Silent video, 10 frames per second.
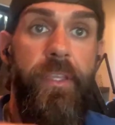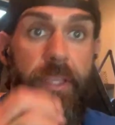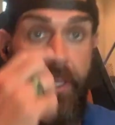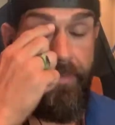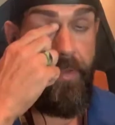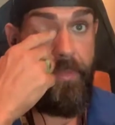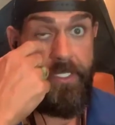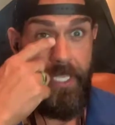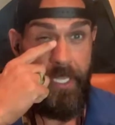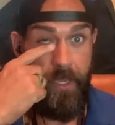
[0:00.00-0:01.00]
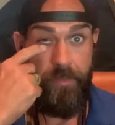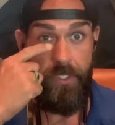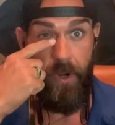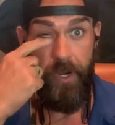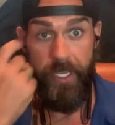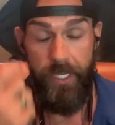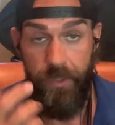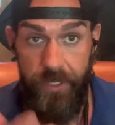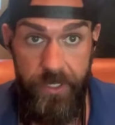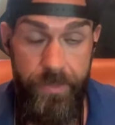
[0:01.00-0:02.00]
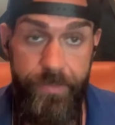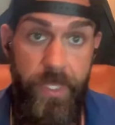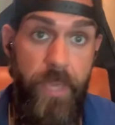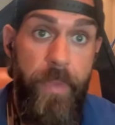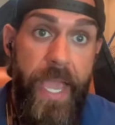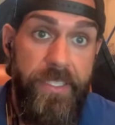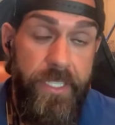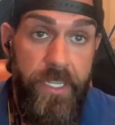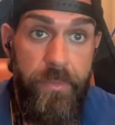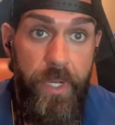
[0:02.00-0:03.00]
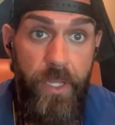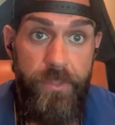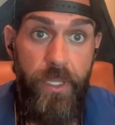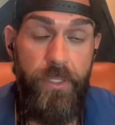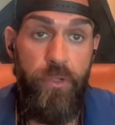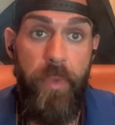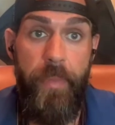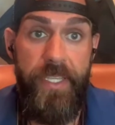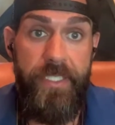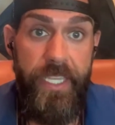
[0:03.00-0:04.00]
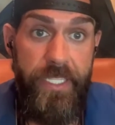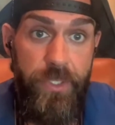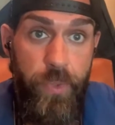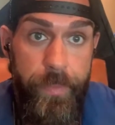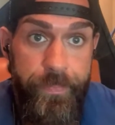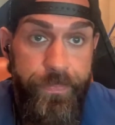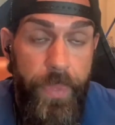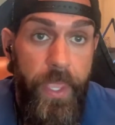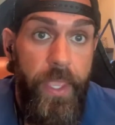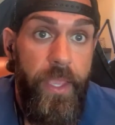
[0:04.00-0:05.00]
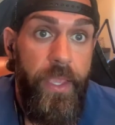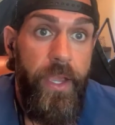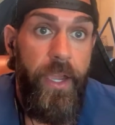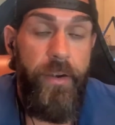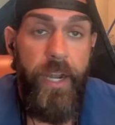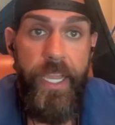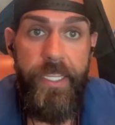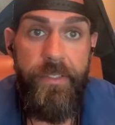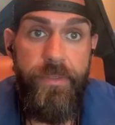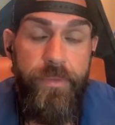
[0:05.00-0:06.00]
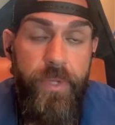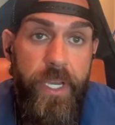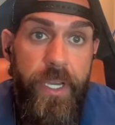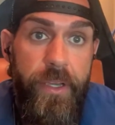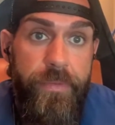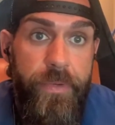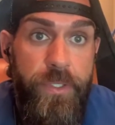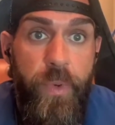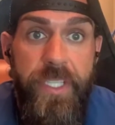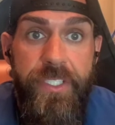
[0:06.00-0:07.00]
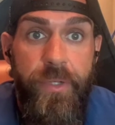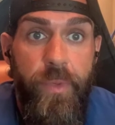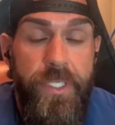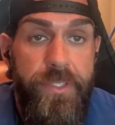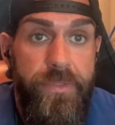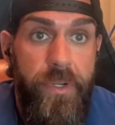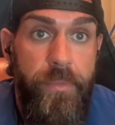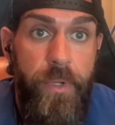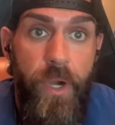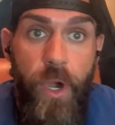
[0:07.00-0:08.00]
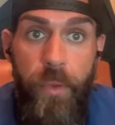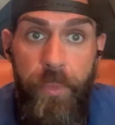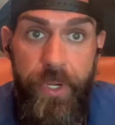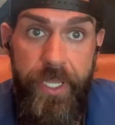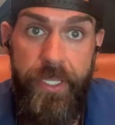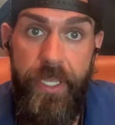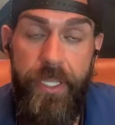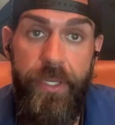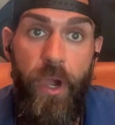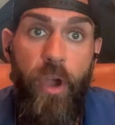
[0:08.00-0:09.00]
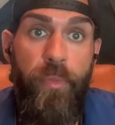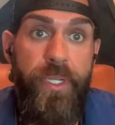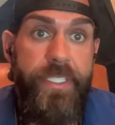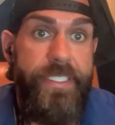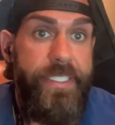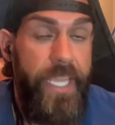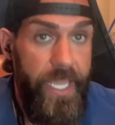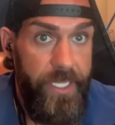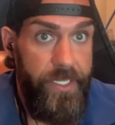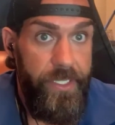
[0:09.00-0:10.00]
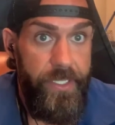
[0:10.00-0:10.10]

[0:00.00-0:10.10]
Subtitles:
And if I miss any, I'm sorry. Just keep asking them, and I'll do my best to get to them. All right. First question was from Aubrey, and Aubrey said,